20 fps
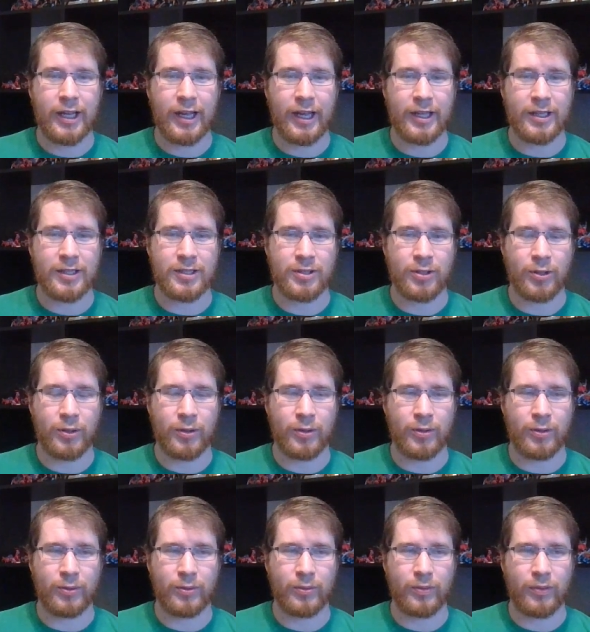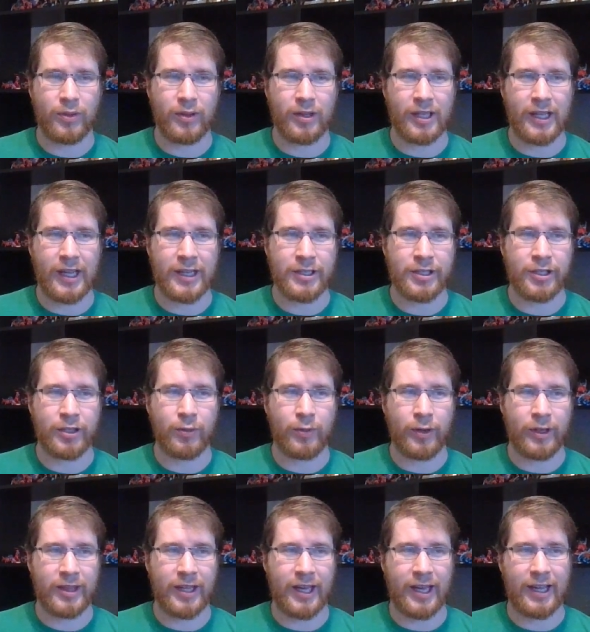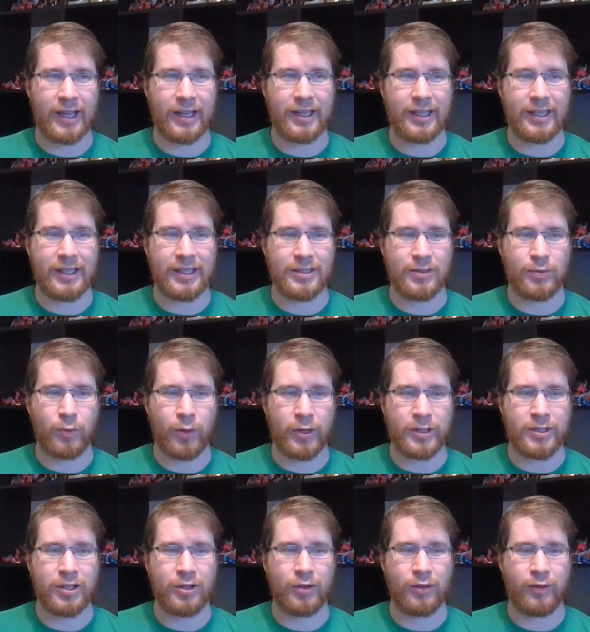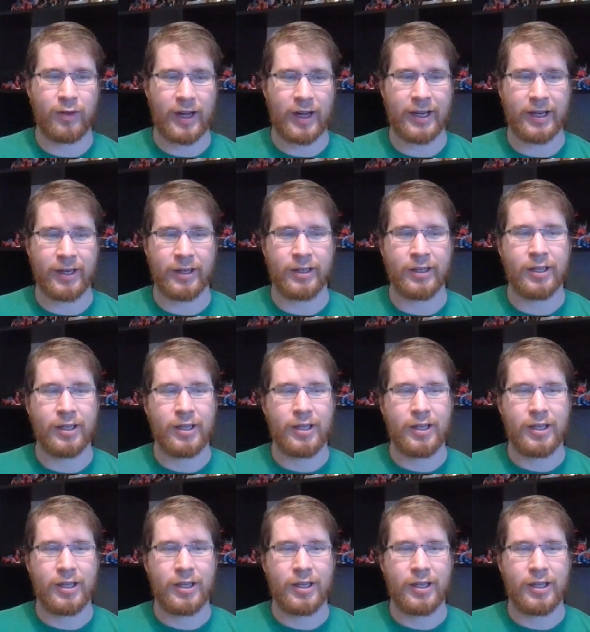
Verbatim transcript: And so the issue with that is once you fire,